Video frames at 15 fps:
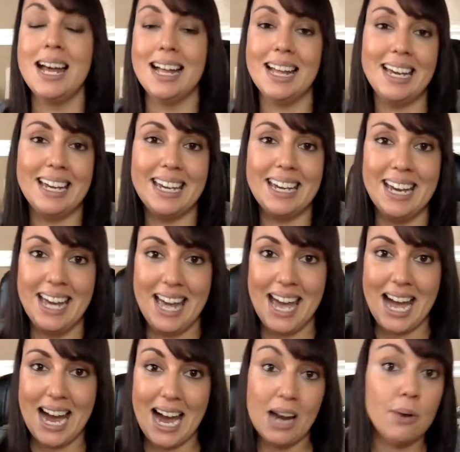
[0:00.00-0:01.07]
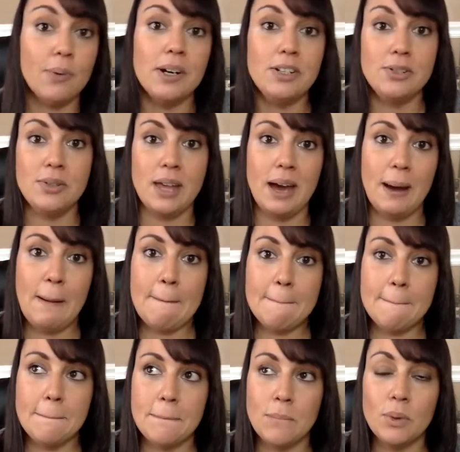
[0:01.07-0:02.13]
Like, I don't want to do that.
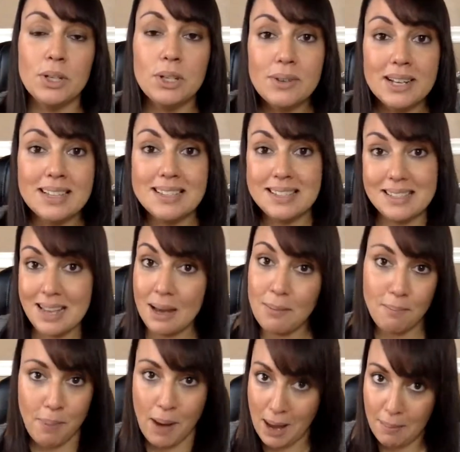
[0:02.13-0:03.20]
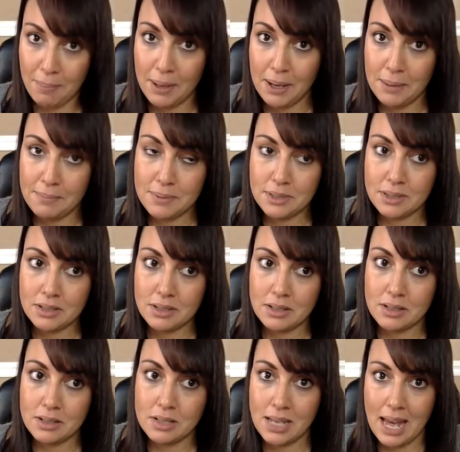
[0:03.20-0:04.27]
Well, you can set pop-ups
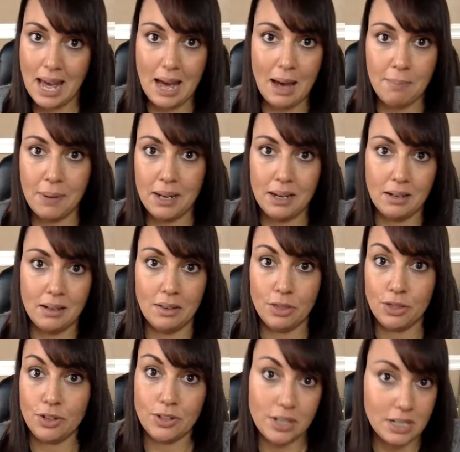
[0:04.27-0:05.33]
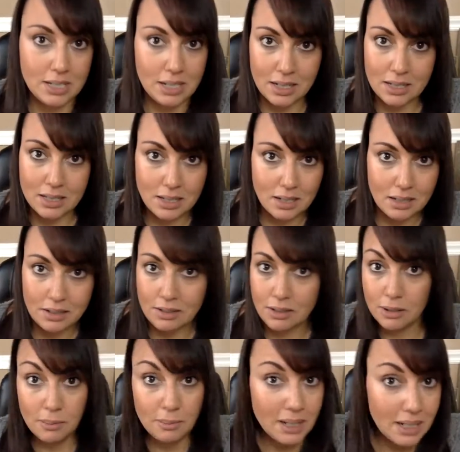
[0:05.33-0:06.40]
to happen 30 seconds in
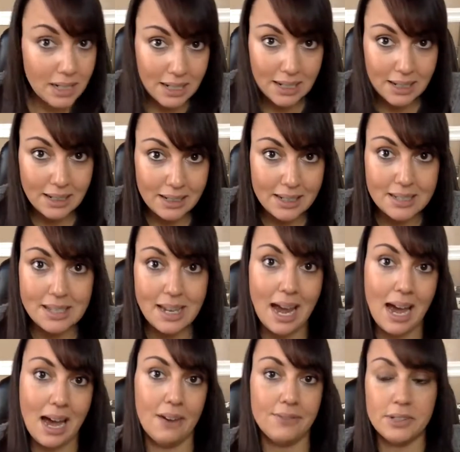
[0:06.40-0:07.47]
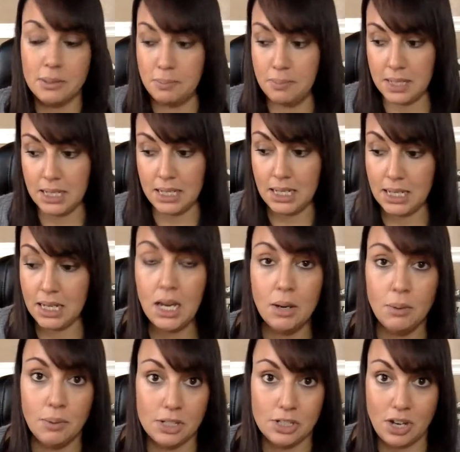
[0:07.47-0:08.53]
or a minute in. It doesn't have to be,
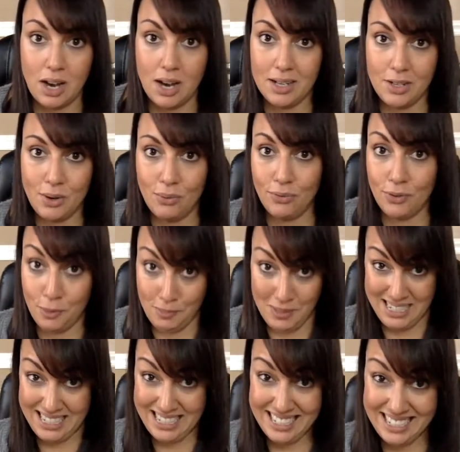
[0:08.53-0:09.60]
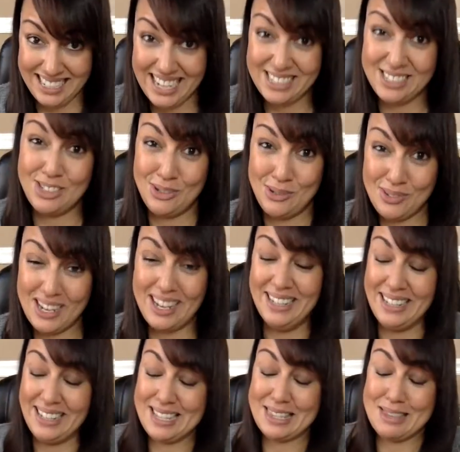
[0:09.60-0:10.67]
which I know for me, I do not
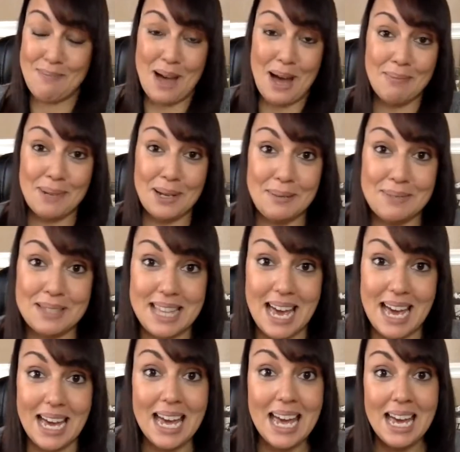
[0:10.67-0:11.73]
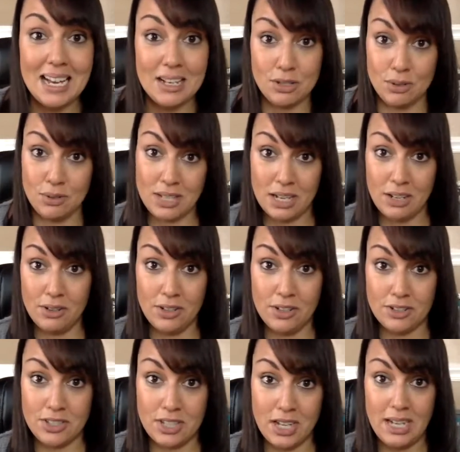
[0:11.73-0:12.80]
like the pop-ups that as soon as I go to your
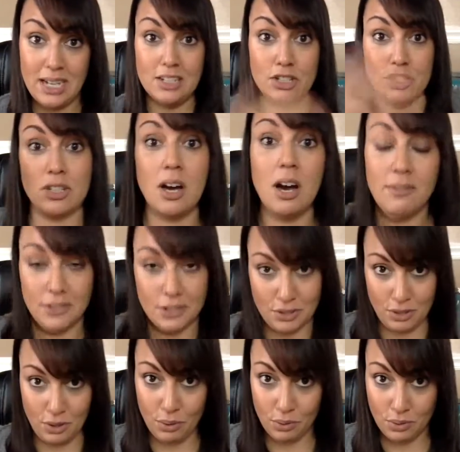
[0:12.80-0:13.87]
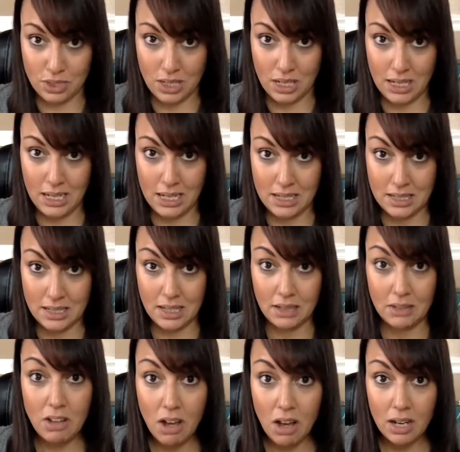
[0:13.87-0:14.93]
site, it just covers the whole site and it's like,
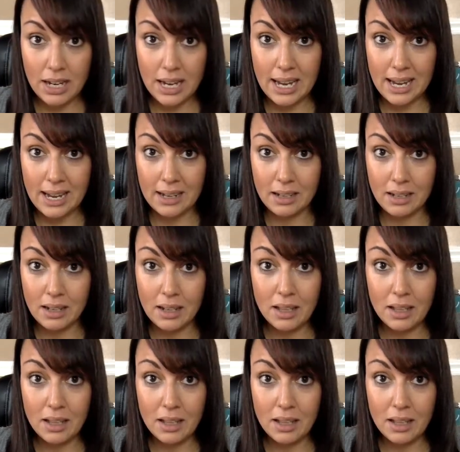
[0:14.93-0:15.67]
log in.